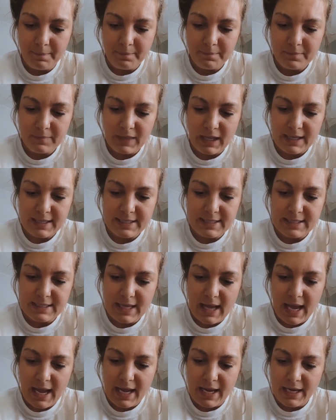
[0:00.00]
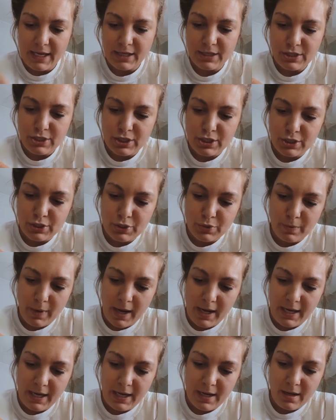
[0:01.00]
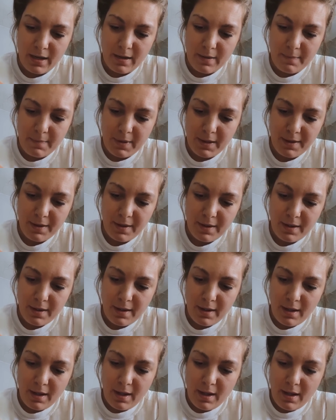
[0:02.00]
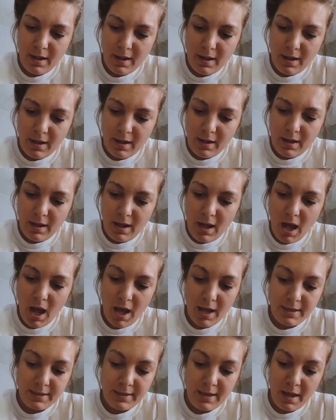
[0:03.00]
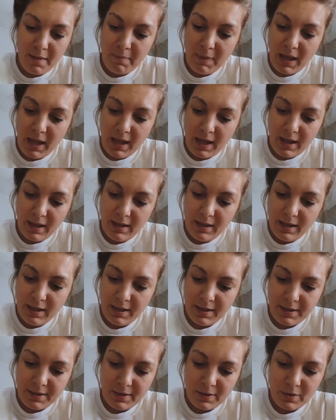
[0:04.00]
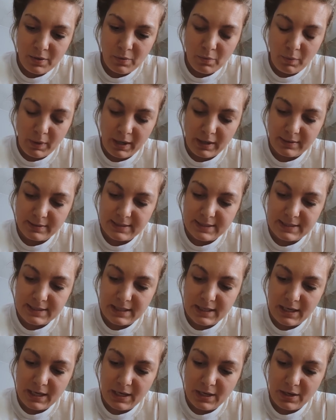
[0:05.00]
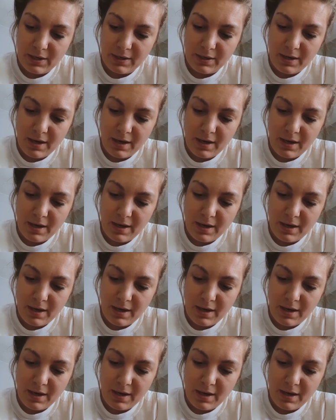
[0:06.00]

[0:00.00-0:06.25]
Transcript: sage, geranium, Nutmeg. What else is in here?